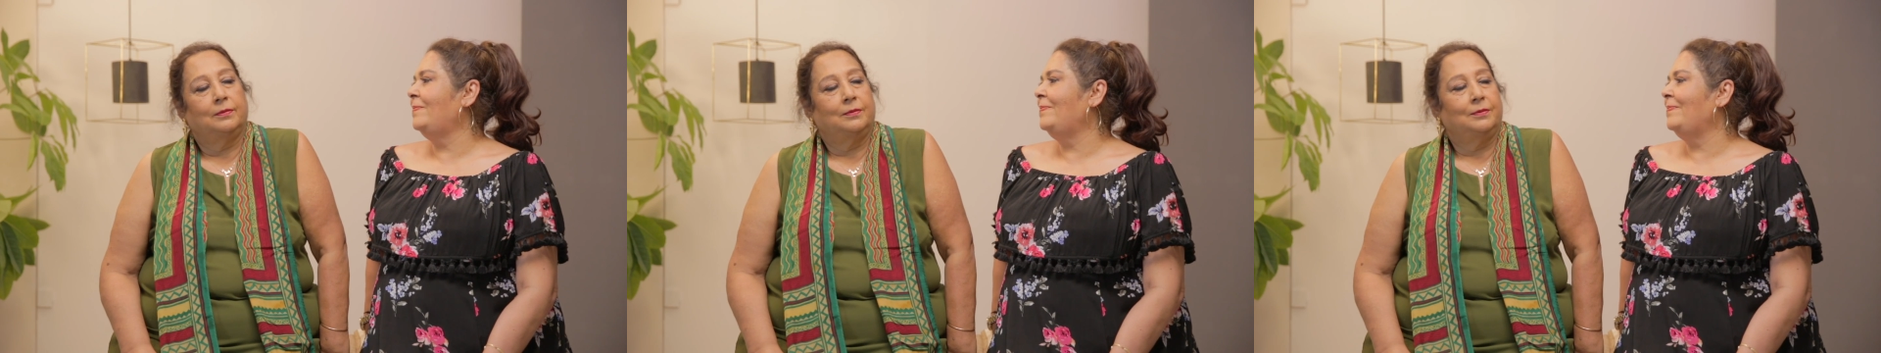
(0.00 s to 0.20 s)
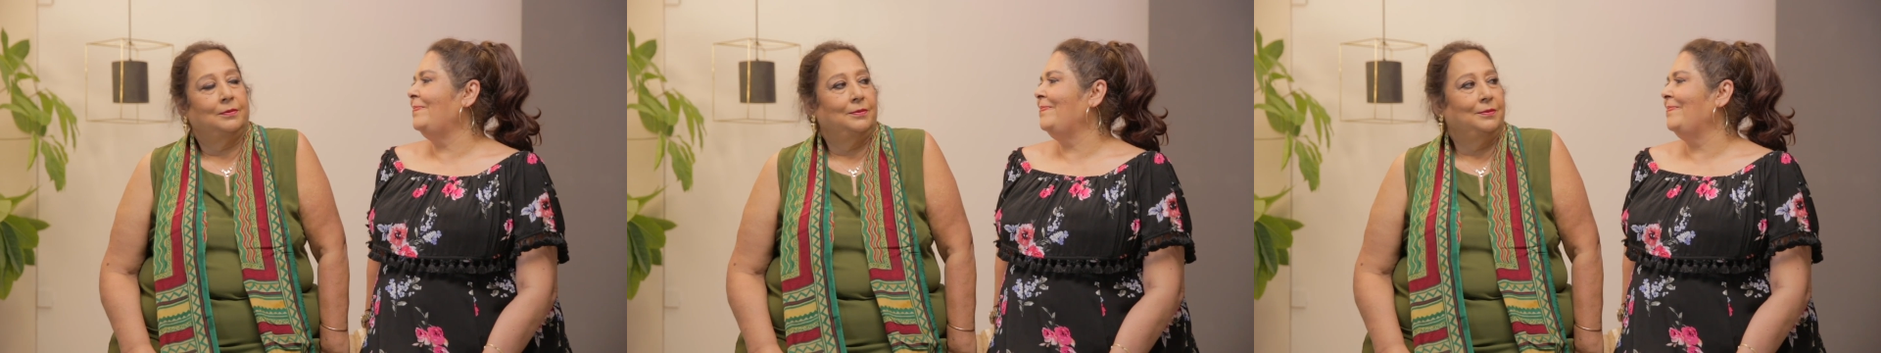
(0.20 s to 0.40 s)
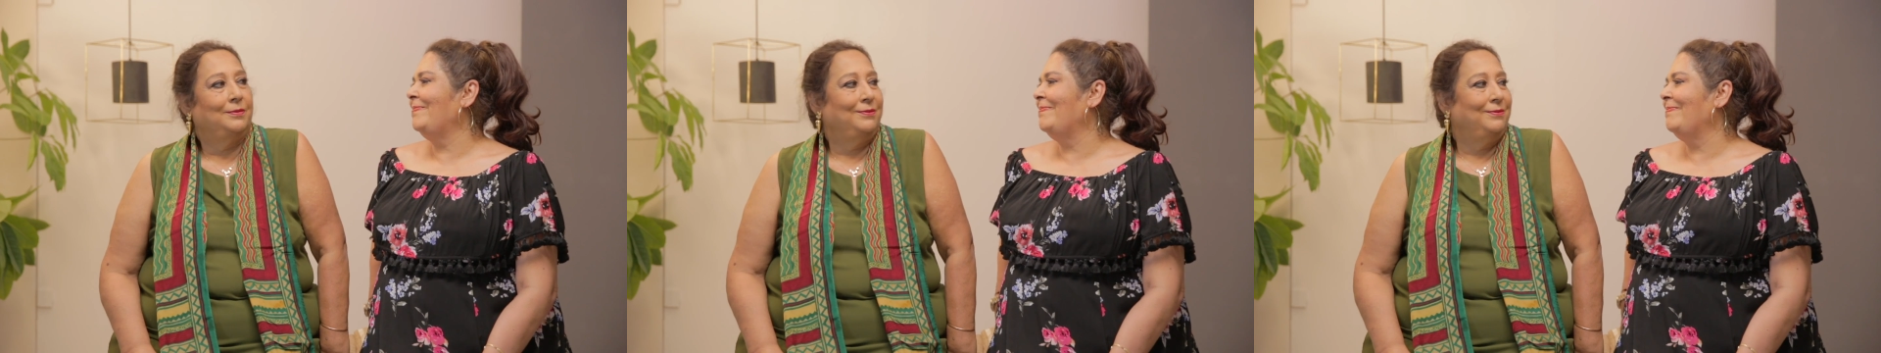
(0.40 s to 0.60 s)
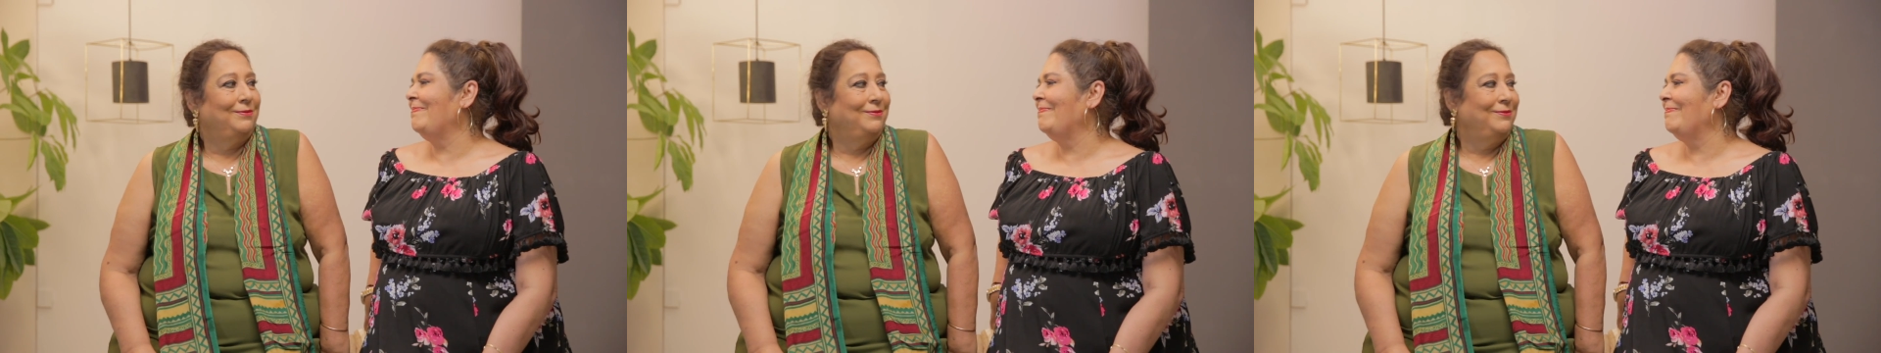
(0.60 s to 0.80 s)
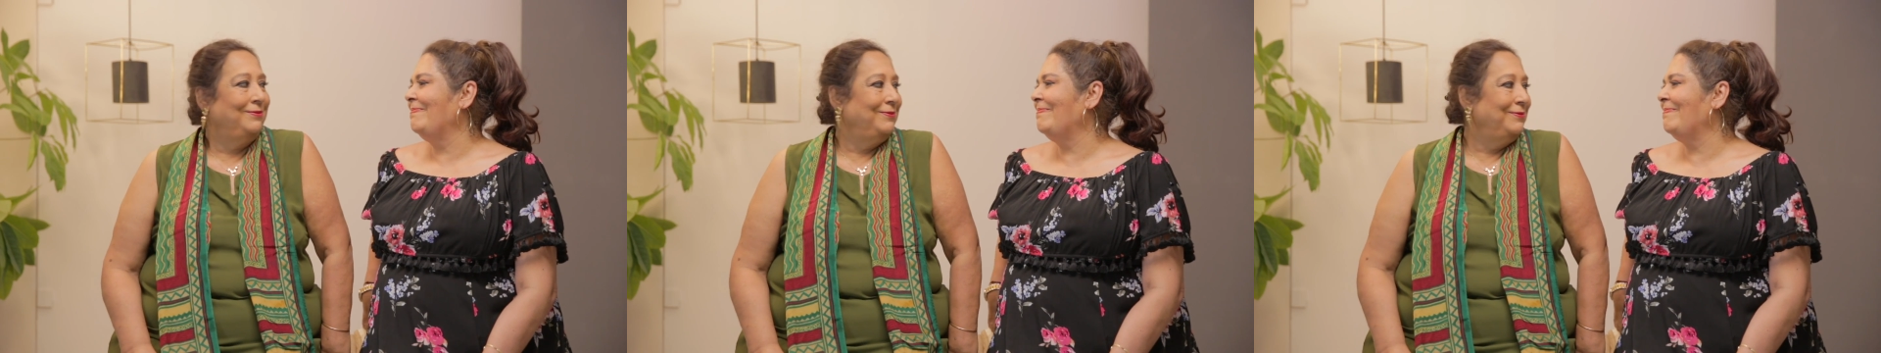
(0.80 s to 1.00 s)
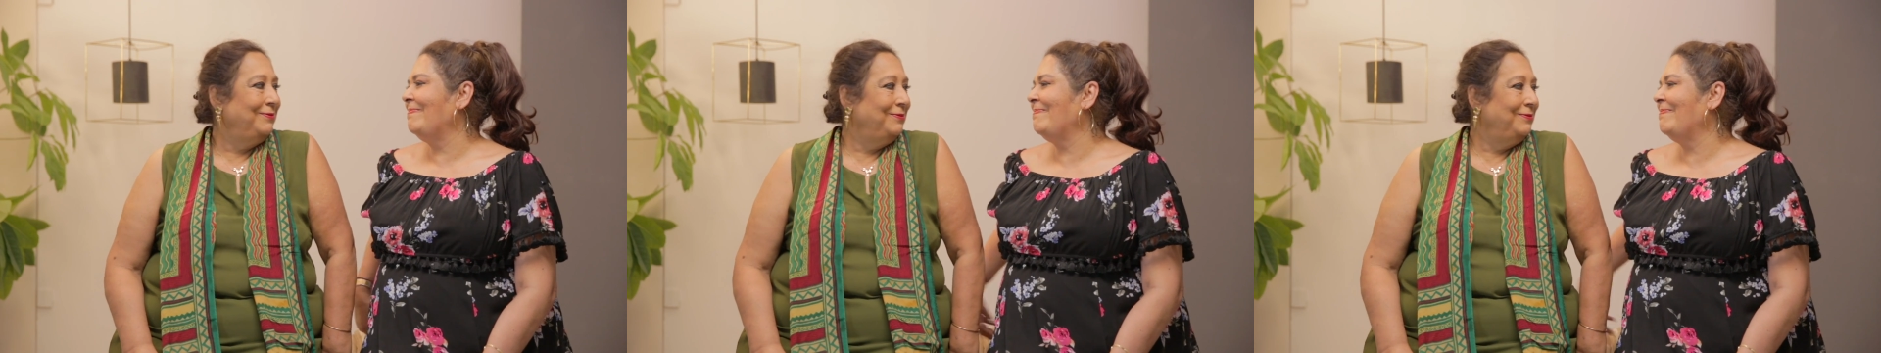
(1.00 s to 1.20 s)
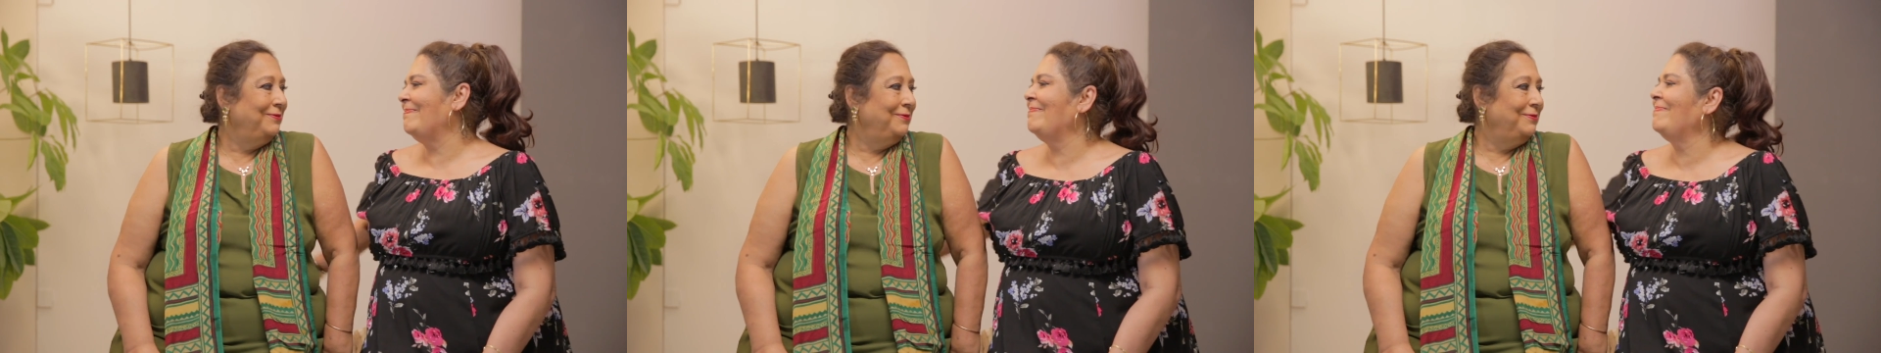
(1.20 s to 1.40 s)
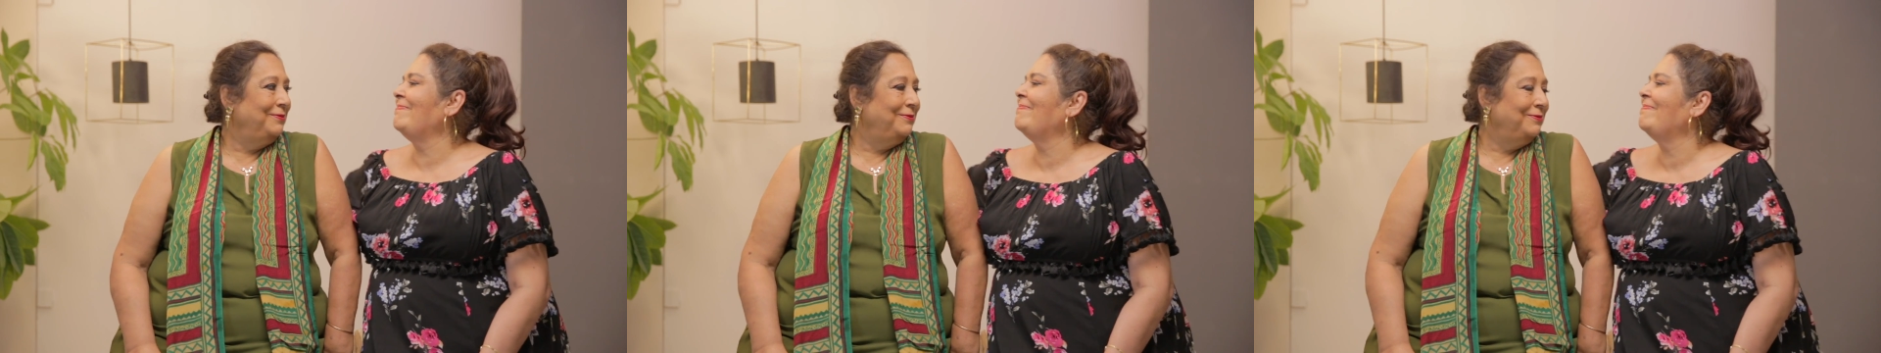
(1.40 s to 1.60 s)

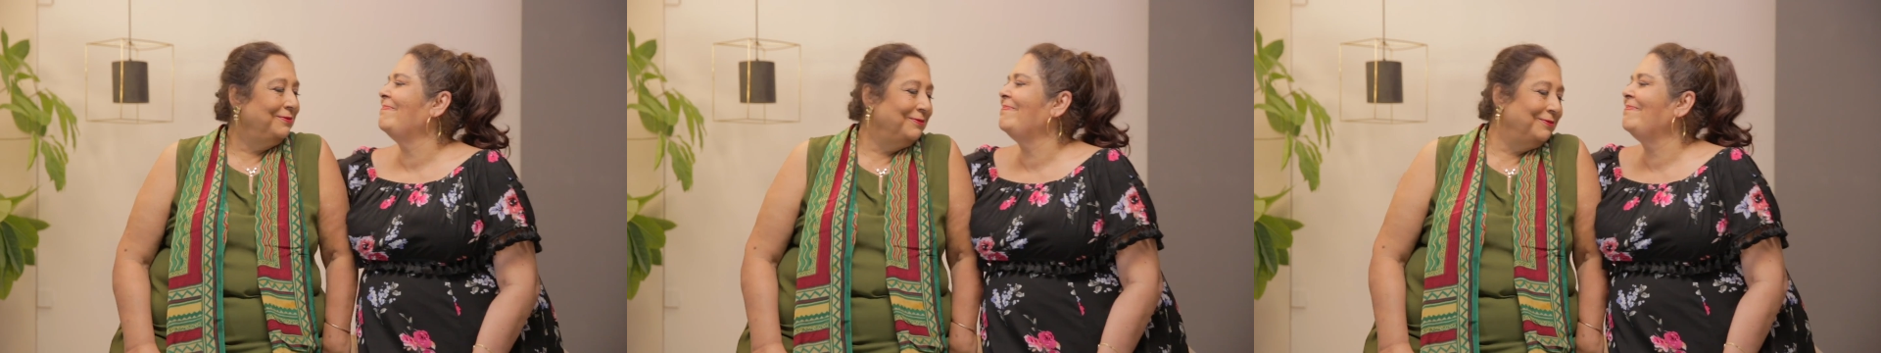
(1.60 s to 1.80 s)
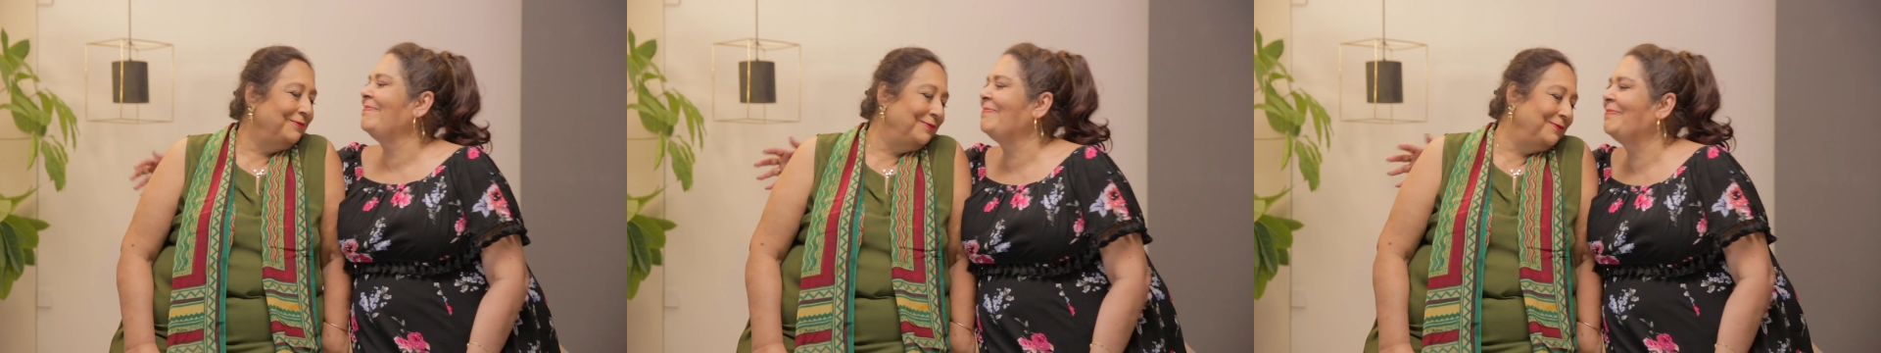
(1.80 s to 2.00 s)
(silence)